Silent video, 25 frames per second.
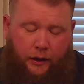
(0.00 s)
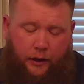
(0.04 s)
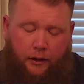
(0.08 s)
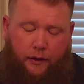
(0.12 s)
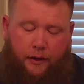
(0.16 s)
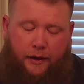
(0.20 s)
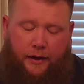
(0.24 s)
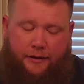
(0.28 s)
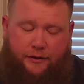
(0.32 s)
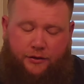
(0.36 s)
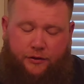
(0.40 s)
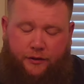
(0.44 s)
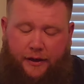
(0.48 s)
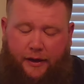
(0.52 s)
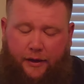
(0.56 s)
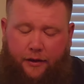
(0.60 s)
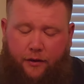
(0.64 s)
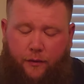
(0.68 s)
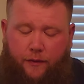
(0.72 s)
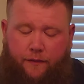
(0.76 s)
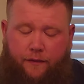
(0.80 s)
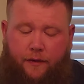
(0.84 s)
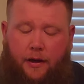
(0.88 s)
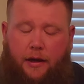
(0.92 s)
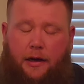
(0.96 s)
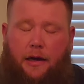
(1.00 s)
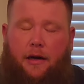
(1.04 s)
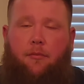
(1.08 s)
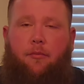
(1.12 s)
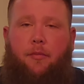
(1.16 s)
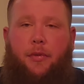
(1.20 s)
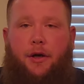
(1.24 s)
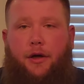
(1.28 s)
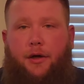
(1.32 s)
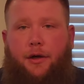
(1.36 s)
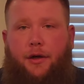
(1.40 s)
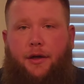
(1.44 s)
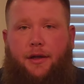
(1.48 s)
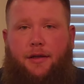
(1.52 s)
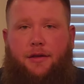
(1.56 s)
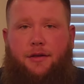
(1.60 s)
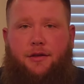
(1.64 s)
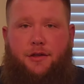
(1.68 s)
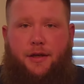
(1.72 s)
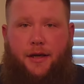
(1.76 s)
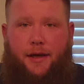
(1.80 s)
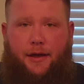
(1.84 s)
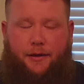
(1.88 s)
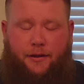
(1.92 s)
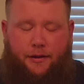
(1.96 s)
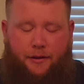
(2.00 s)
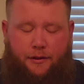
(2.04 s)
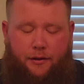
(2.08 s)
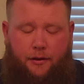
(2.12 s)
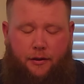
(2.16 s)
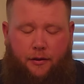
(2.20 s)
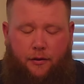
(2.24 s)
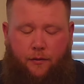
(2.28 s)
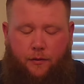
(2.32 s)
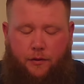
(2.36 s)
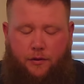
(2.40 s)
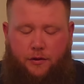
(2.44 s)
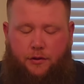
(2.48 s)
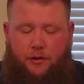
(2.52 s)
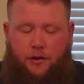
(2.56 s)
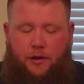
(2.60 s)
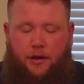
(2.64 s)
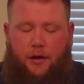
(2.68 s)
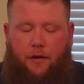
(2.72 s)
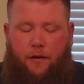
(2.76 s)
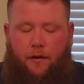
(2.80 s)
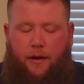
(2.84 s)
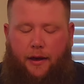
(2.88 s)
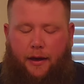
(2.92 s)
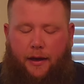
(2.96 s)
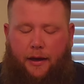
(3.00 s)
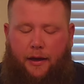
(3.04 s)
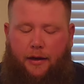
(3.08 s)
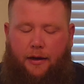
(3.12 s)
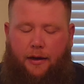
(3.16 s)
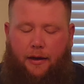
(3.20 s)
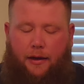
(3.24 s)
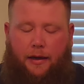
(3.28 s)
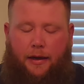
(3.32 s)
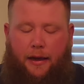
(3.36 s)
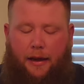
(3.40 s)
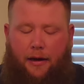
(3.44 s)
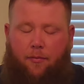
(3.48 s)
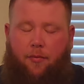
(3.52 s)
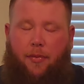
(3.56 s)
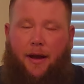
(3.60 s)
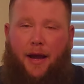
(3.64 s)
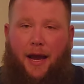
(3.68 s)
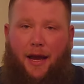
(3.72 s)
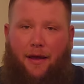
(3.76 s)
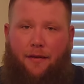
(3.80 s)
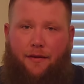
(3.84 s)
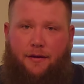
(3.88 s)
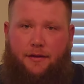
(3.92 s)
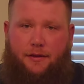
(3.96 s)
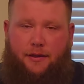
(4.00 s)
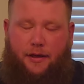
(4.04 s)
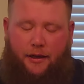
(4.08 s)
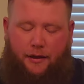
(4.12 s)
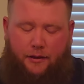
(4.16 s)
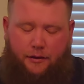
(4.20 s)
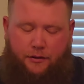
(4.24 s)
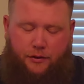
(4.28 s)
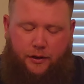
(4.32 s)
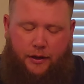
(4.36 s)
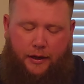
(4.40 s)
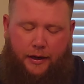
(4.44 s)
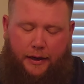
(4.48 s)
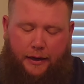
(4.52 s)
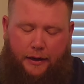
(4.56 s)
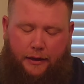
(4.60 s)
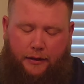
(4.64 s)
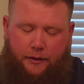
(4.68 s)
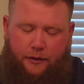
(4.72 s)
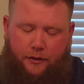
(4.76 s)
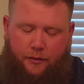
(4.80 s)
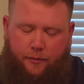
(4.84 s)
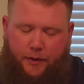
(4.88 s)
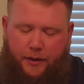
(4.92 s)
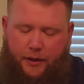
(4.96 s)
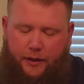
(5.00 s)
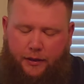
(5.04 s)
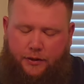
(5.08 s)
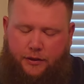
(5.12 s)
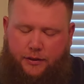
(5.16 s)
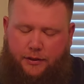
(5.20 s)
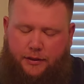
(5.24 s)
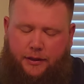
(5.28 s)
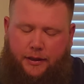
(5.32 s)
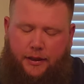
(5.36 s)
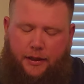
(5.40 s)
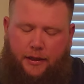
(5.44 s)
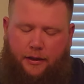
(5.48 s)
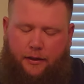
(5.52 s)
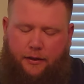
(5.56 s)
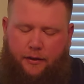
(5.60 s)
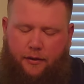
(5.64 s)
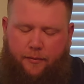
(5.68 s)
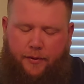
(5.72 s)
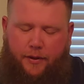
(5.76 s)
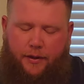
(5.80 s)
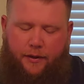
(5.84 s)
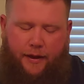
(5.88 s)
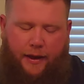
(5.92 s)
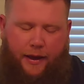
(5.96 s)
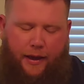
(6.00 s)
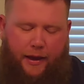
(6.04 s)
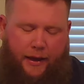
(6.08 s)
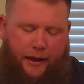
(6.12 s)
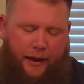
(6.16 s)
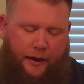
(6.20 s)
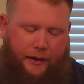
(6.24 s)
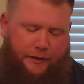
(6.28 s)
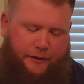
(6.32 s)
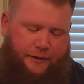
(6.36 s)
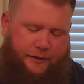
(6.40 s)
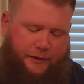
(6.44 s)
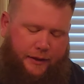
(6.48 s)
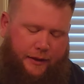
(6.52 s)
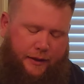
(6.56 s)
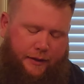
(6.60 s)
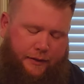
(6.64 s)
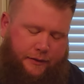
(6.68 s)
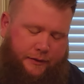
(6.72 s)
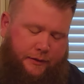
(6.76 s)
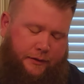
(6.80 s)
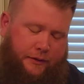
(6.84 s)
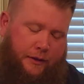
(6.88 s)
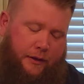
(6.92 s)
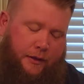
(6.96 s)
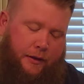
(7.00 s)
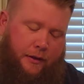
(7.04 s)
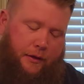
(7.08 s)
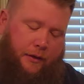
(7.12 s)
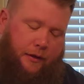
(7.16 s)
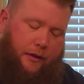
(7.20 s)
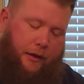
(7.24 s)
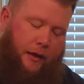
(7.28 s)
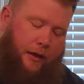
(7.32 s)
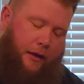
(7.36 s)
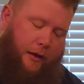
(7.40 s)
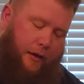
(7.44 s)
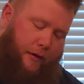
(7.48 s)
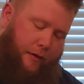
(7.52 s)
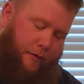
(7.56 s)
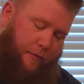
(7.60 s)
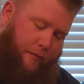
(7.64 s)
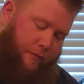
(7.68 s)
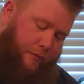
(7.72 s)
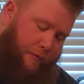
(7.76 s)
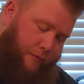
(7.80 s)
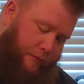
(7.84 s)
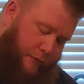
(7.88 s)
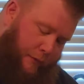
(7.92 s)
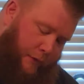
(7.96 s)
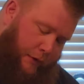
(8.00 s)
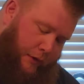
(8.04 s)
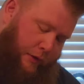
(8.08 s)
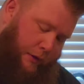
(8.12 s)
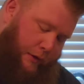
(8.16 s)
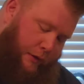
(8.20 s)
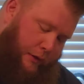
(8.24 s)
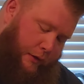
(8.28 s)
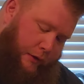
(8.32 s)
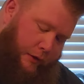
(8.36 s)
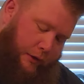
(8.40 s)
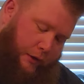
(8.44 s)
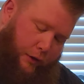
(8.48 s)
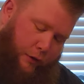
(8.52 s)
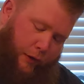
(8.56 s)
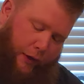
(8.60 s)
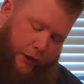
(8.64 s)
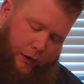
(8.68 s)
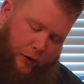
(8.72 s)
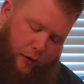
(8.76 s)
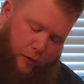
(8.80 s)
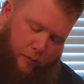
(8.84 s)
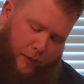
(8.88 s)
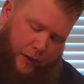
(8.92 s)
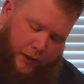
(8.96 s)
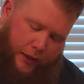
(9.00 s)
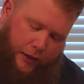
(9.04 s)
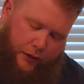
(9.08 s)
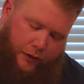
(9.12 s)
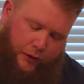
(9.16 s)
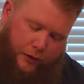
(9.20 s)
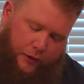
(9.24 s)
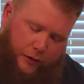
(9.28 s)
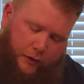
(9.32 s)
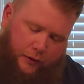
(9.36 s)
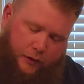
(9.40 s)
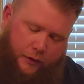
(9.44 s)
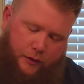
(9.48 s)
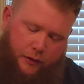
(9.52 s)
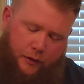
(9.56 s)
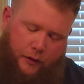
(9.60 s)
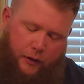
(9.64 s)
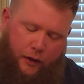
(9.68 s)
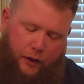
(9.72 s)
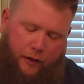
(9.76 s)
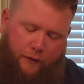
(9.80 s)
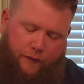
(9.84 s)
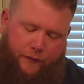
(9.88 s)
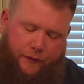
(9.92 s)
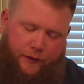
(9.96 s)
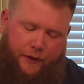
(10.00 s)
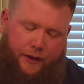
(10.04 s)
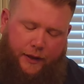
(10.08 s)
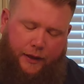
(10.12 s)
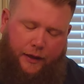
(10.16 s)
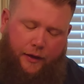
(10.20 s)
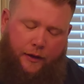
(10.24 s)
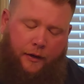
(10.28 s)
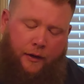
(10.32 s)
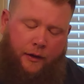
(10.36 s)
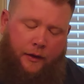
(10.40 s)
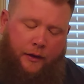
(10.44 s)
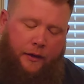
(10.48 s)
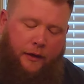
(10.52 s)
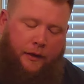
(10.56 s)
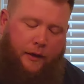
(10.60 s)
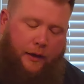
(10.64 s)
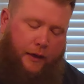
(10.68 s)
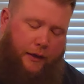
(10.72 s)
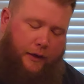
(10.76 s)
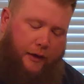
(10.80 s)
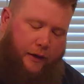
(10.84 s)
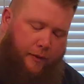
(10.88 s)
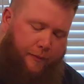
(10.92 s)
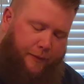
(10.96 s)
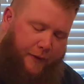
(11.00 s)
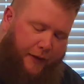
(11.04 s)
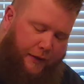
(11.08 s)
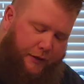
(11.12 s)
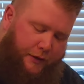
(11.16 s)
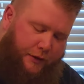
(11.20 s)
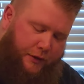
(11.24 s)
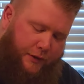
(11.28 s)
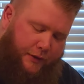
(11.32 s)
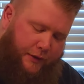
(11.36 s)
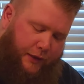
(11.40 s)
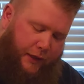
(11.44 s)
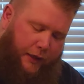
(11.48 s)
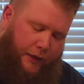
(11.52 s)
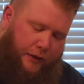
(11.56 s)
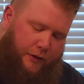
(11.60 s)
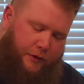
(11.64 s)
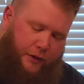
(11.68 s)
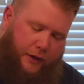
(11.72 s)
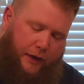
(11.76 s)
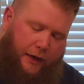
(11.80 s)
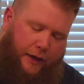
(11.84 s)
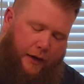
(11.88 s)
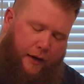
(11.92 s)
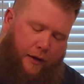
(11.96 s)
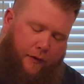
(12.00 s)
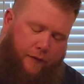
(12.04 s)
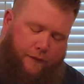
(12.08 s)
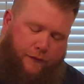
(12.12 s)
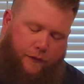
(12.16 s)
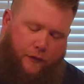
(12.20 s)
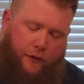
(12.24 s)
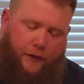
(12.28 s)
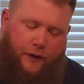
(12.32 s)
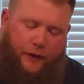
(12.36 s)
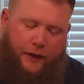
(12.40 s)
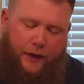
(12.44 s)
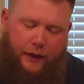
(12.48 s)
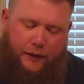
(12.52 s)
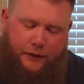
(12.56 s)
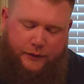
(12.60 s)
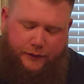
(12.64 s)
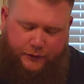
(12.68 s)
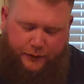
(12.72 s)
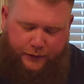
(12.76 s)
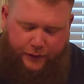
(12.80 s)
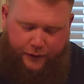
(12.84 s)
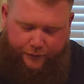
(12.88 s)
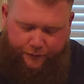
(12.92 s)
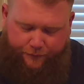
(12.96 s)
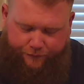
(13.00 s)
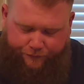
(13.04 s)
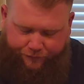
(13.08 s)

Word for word: All right, so now that we've got our bird injected, we're just gonna go ahead and kind of pat the skin dry a little bit just to get a little bit of that excess um, Creole butter off of there and to help that skin dry out for the next step.